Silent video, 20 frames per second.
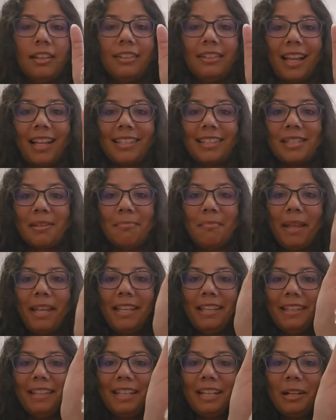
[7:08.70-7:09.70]
that's the
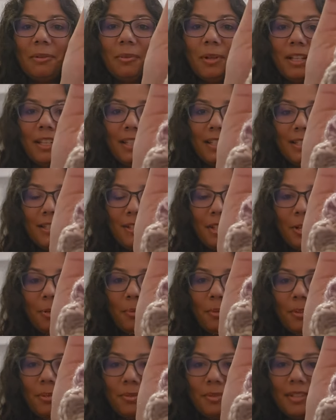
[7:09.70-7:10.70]
main thing I wanted to
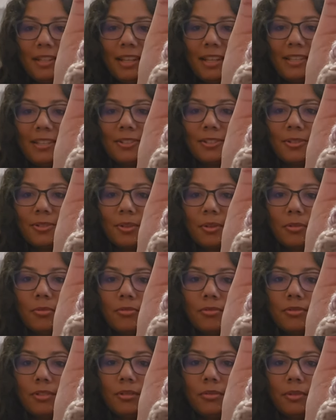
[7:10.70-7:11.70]
share with you today. It's so,
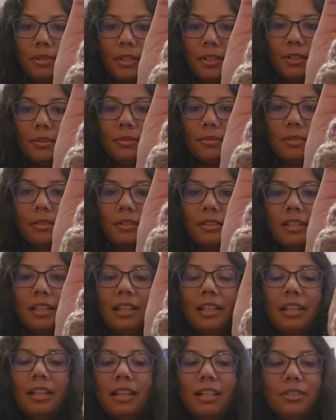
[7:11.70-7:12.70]
so cute.
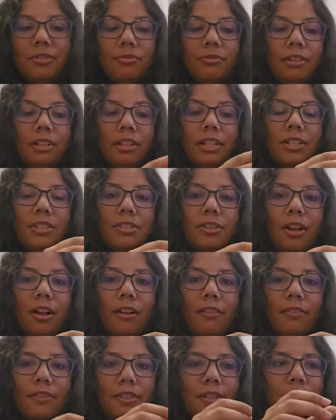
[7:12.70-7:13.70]
It's really soft